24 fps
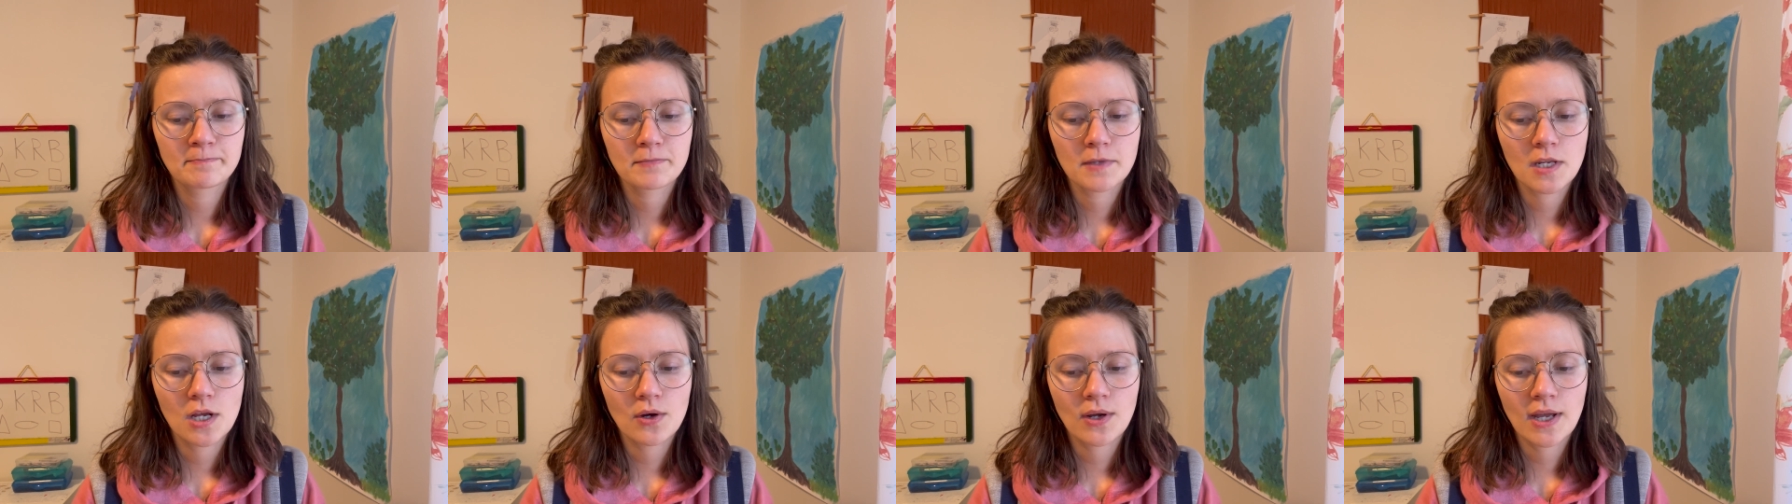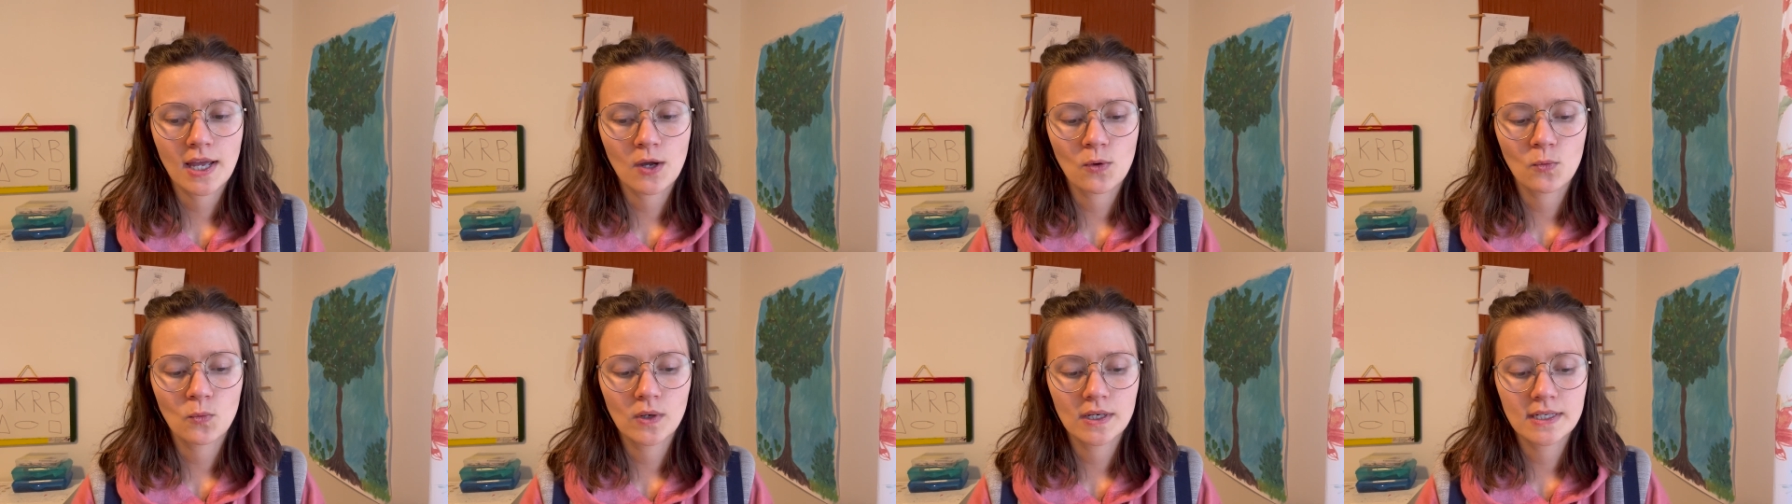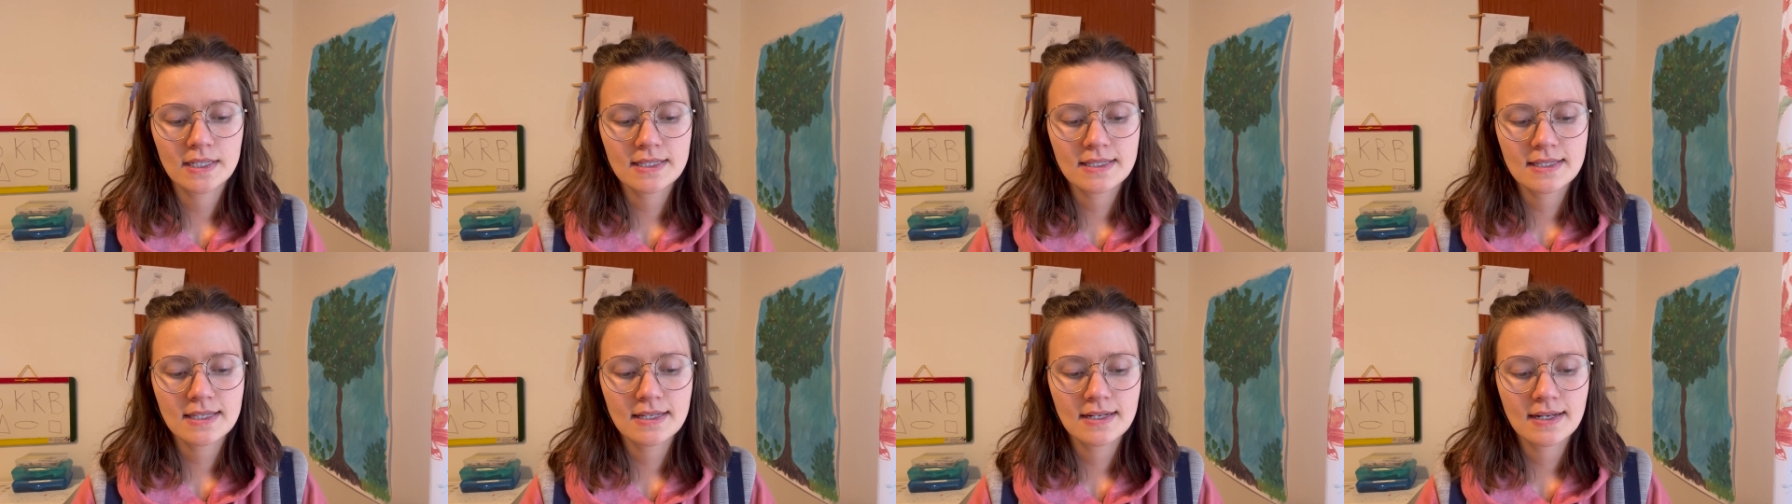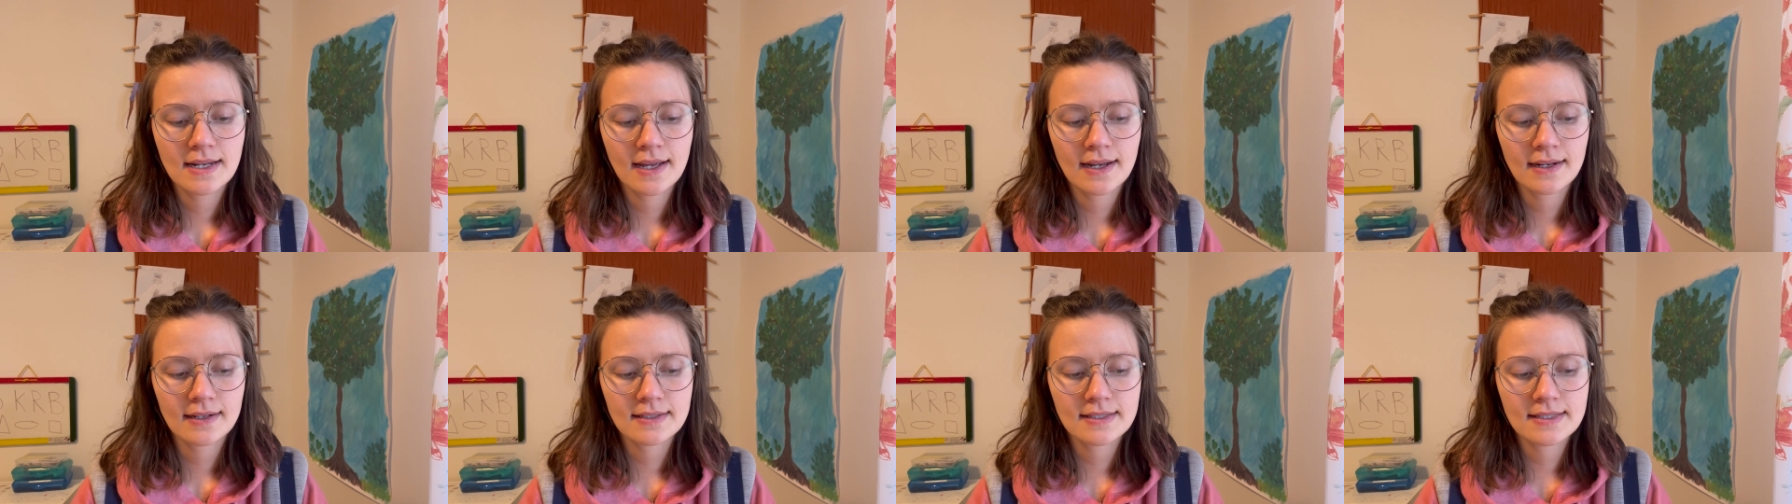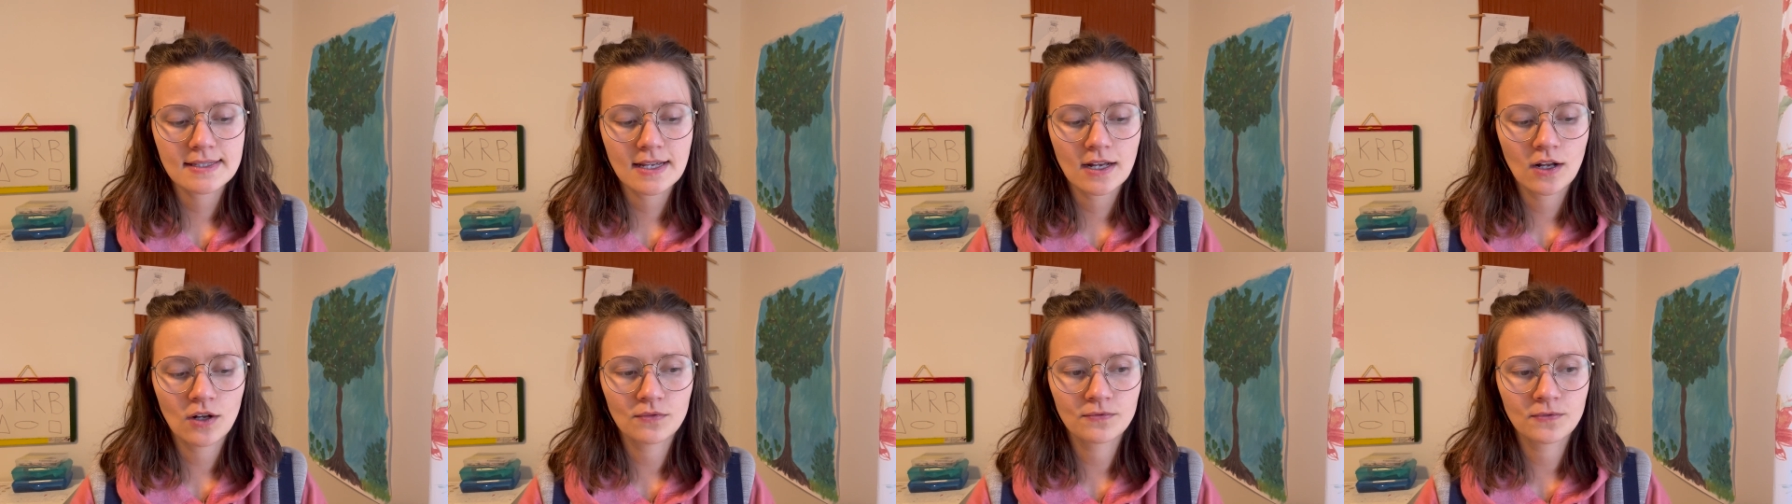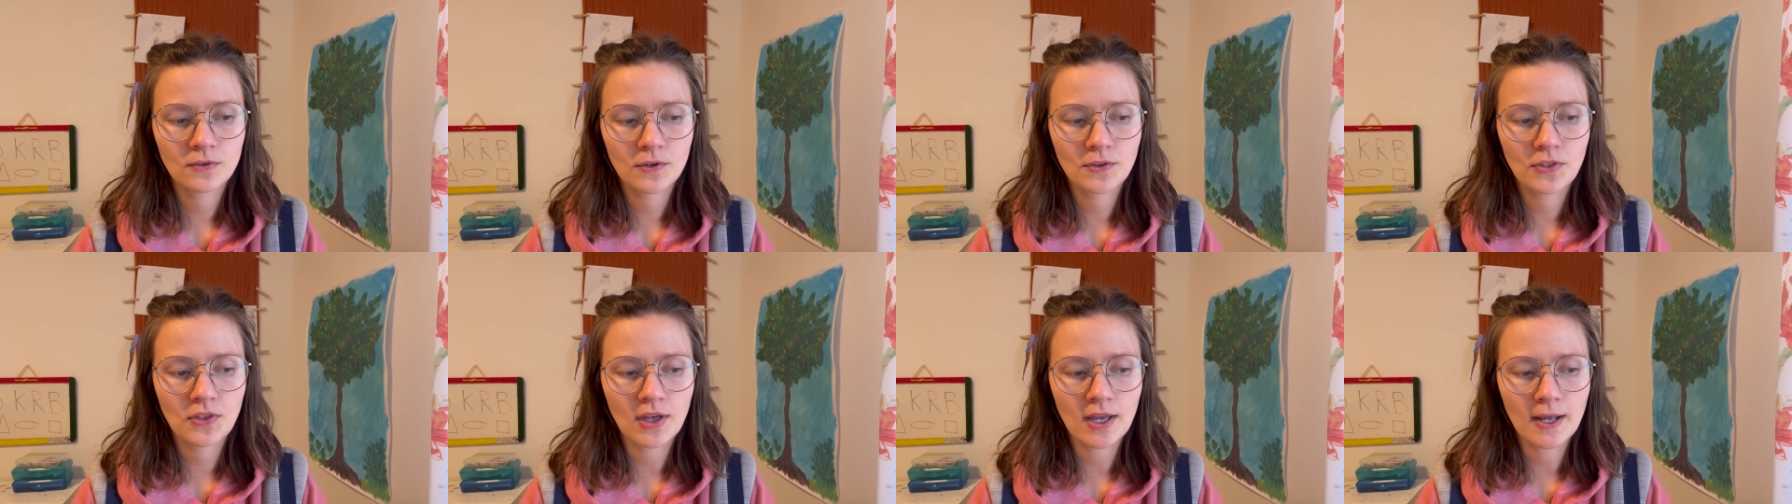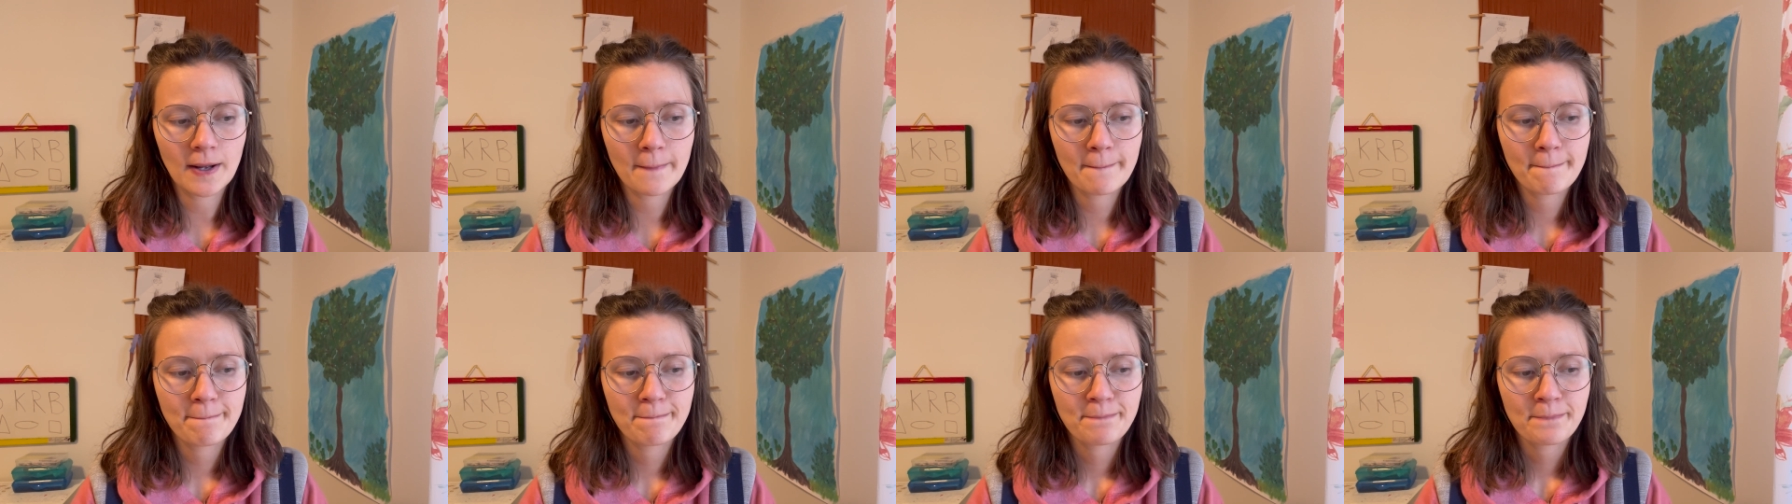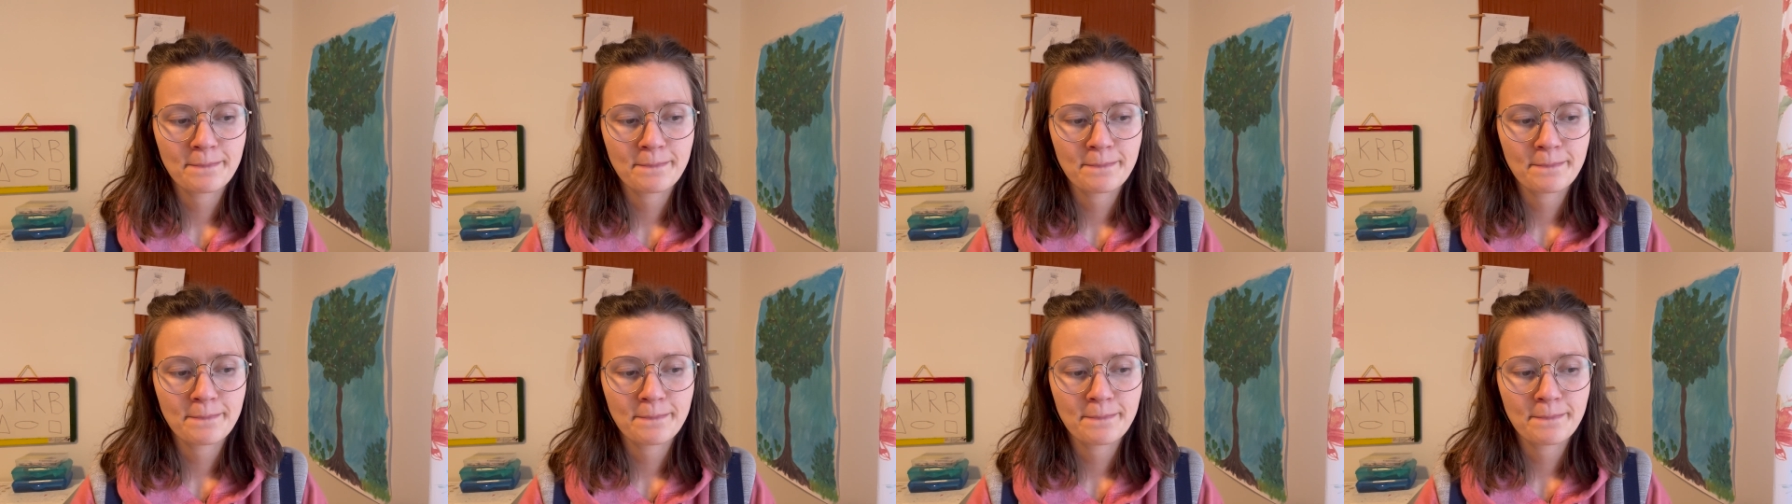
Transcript: Okay, what is the next helpful thing?